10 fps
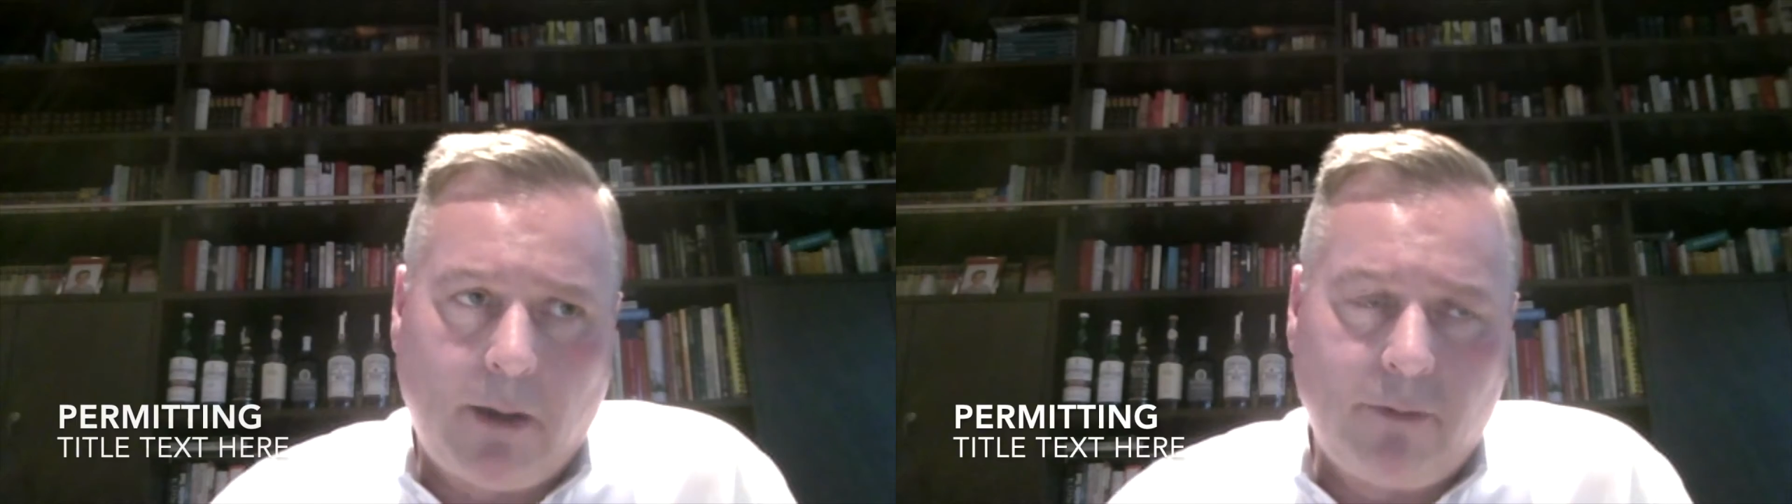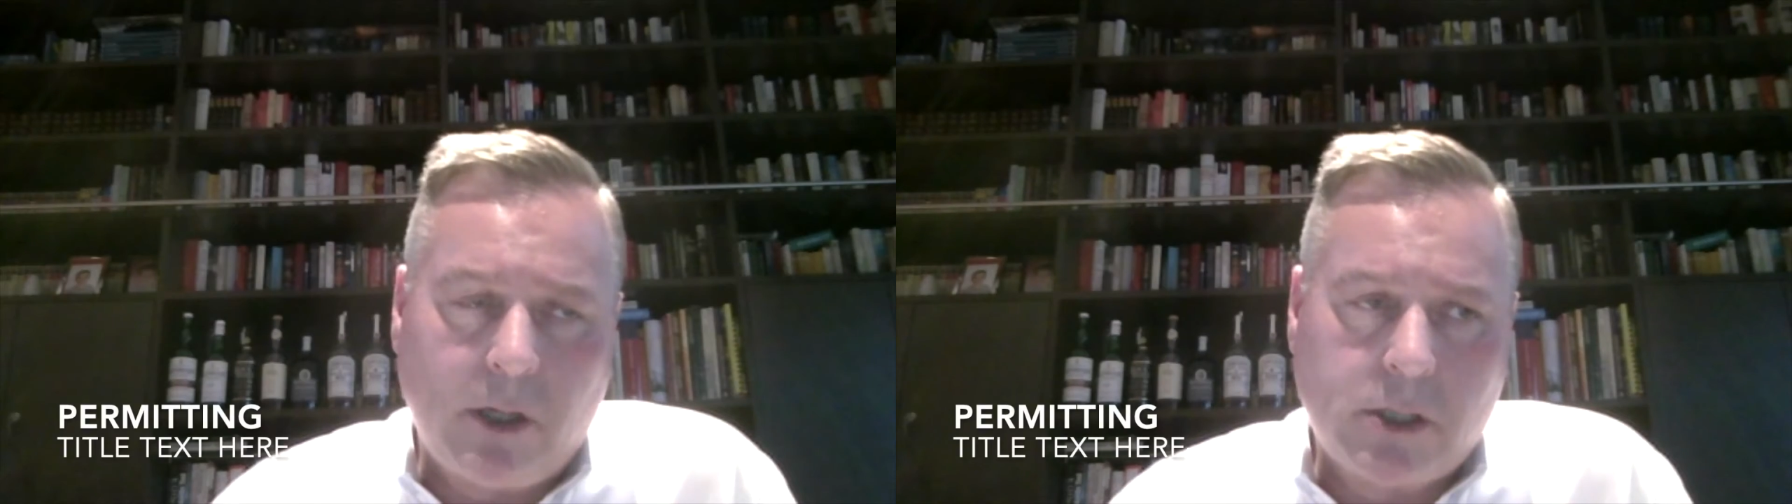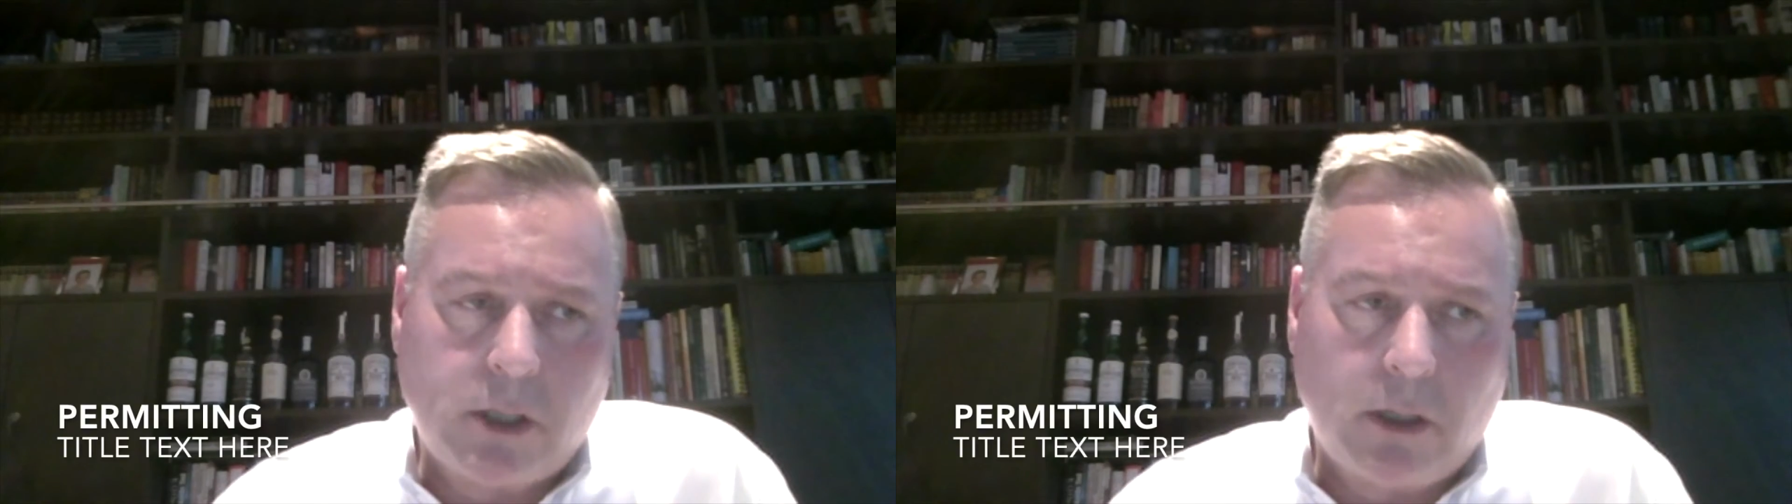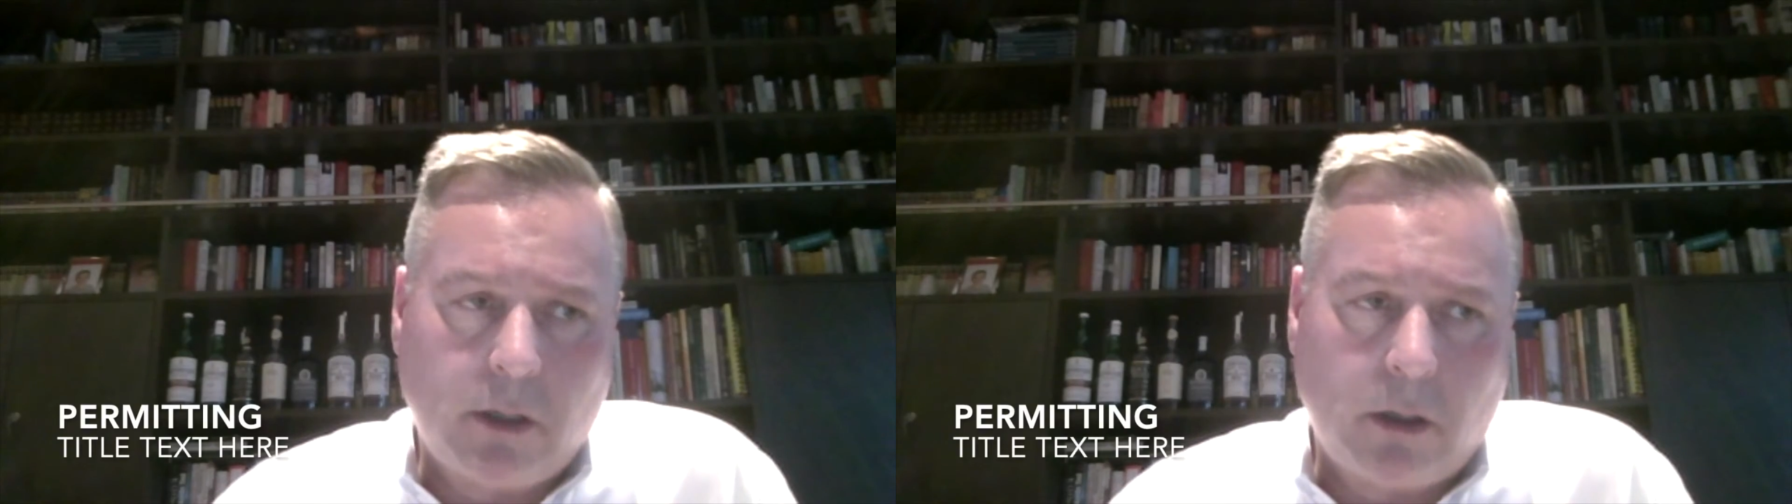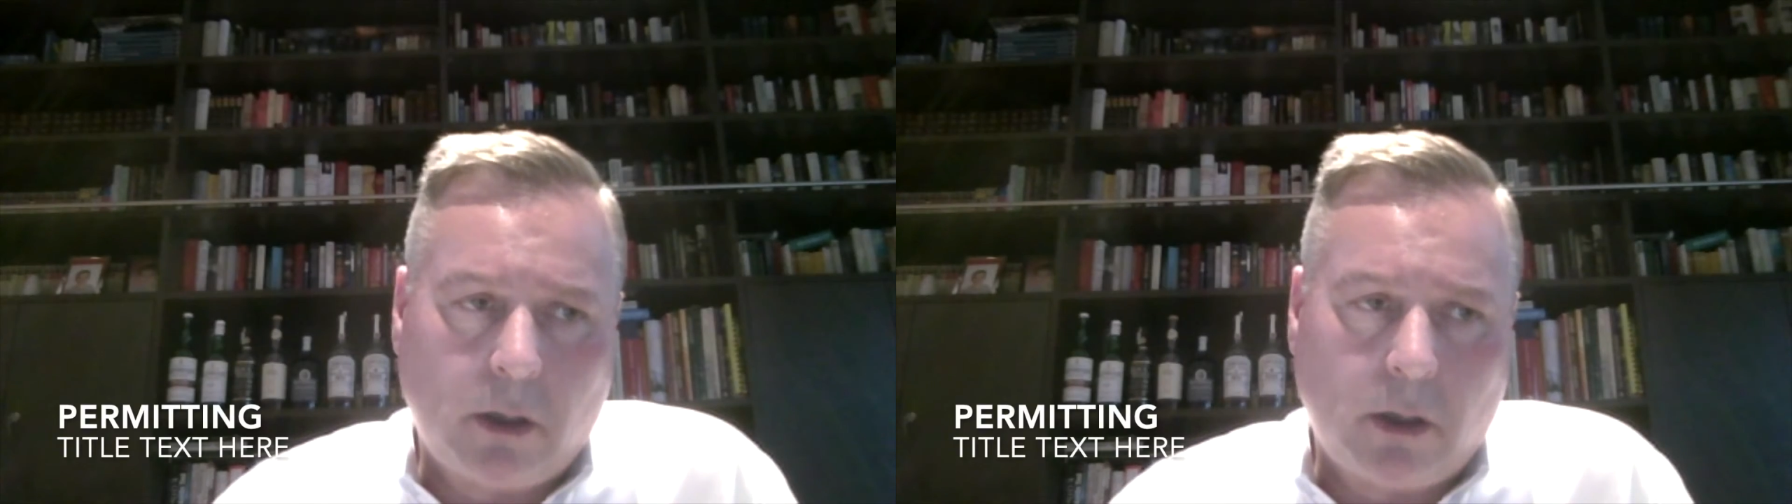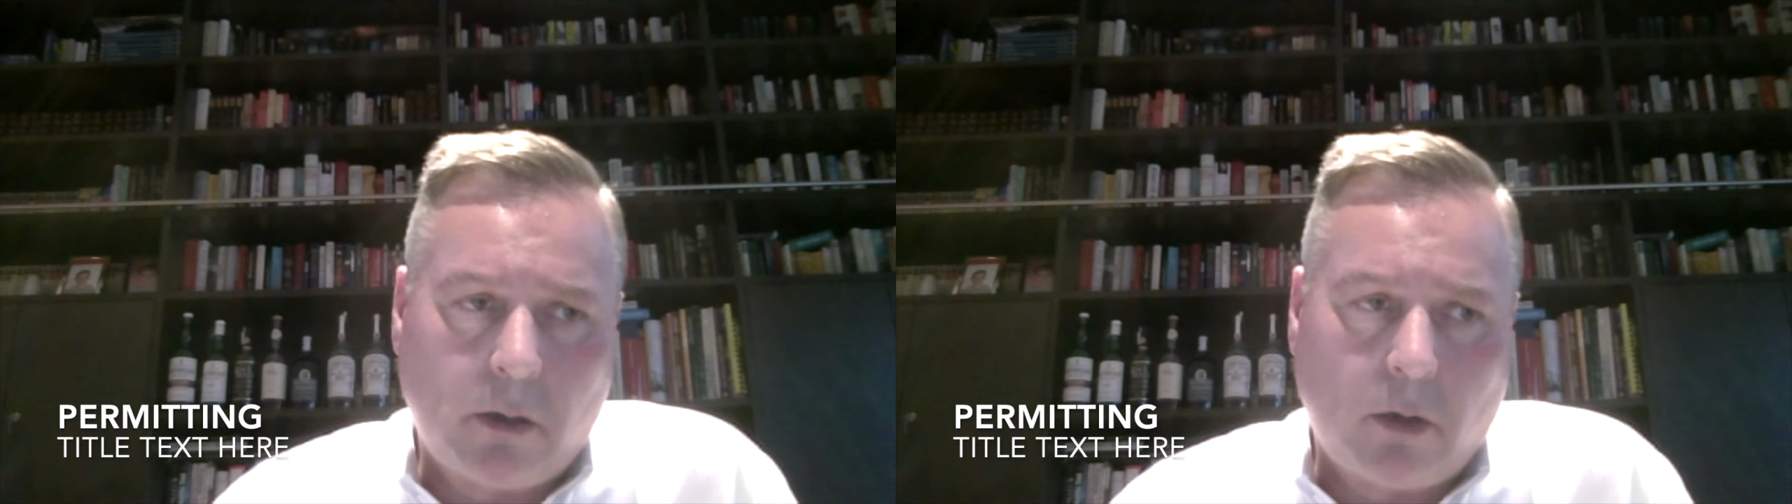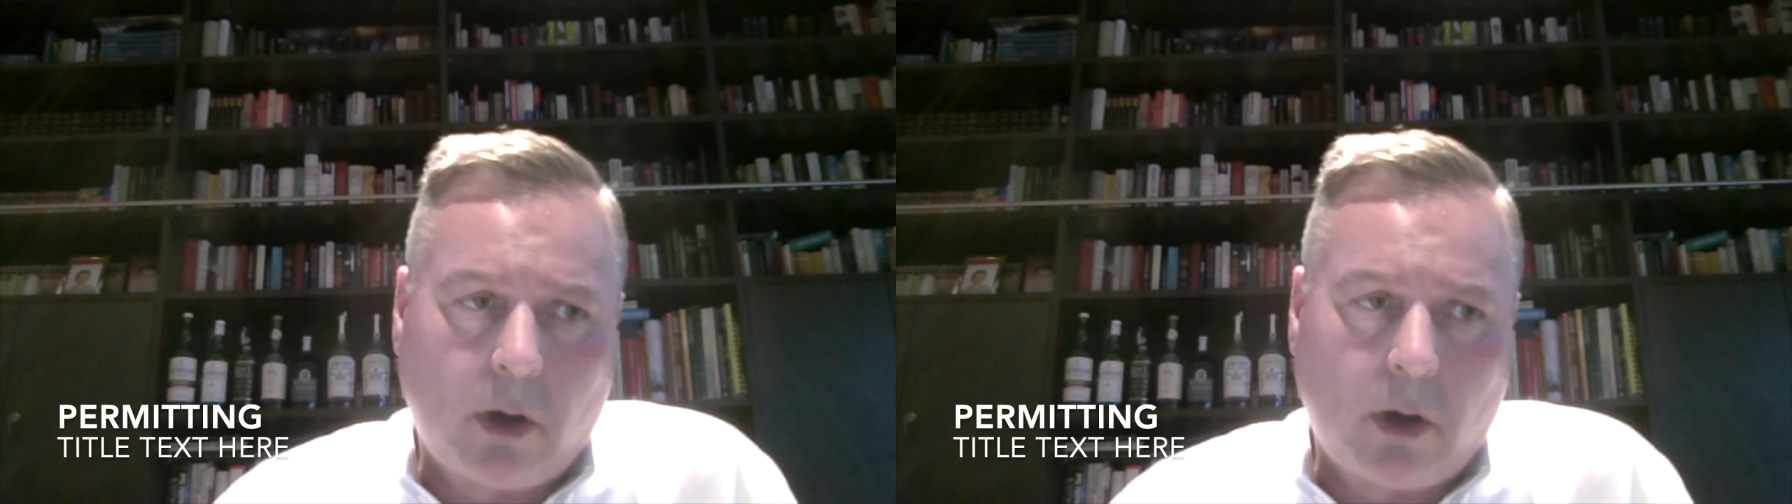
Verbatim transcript: vision, or